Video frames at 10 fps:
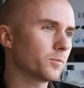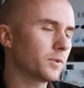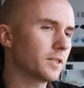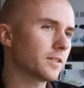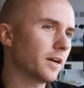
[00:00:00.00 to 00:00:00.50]

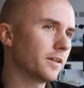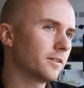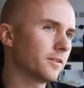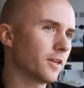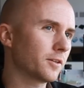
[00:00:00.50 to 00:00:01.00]
we
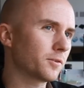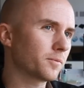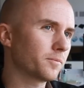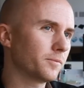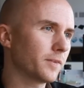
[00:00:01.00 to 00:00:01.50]
decided that
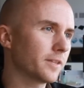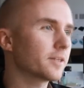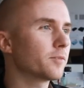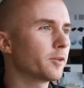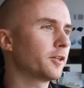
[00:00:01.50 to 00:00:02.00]

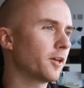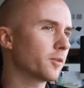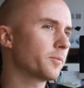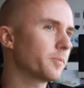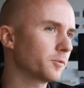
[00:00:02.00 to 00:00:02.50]
instead of building
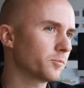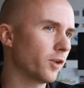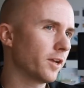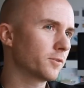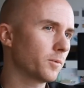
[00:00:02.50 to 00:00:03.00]
other people's
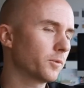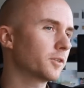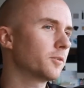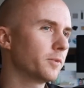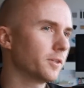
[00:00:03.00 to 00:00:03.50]
brands, we
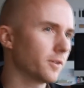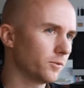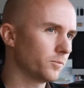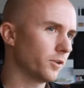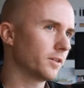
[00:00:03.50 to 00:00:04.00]
wanted to build our
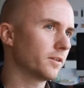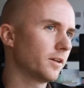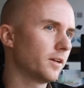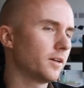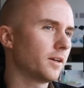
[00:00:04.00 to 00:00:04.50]
own brand.
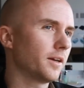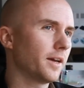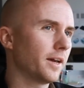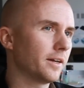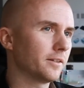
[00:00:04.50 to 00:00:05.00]

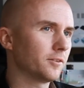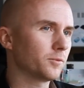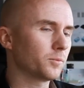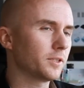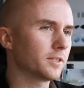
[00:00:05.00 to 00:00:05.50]
And
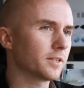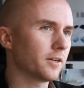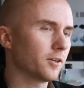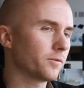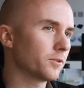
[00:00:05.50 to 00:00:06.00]
we
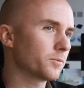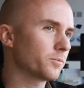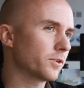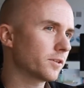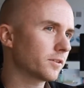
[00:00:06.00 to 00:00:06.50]
designed our first
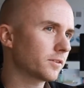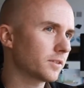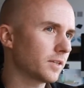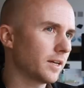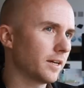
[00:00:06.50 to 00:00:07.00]
product
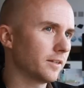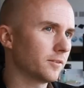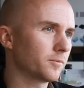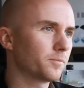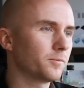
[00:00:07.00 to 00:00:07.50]

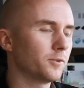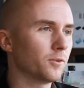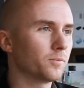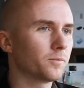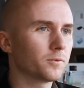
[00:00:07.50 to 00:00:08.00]
and,
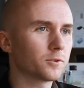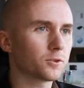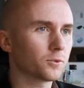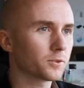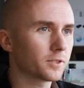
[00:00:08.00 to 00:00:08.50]

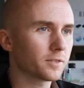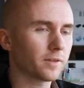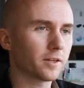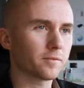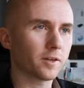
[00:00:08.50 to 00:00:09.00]
sourced it,
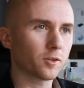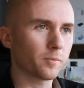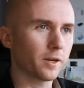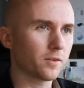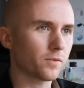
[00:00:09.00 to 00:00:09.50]
found the
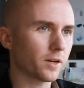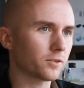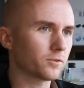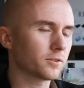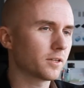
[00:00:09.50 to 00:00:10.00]

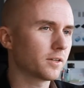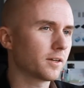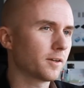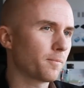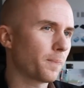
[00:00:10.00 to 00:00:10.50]
manufacturers,
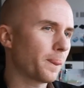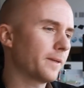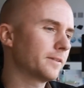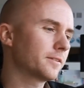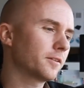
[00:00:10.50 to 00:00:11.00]

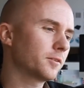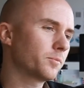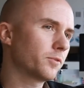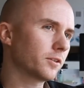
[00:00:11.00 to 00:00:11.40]
and started